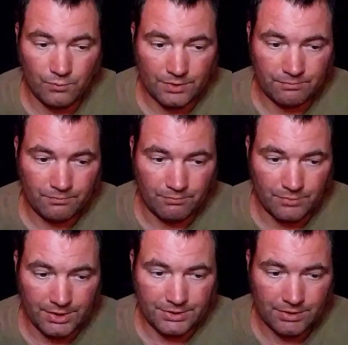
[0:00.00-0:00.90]
When
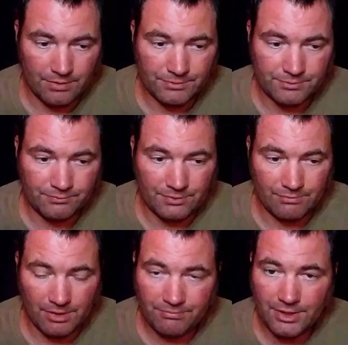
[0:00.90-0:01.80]
money comes, either
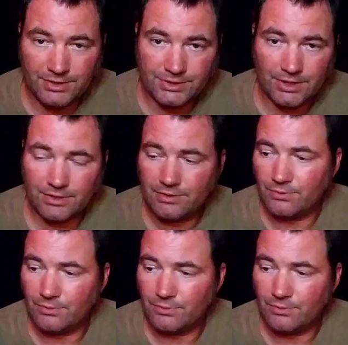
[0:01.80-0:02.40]
my paycheck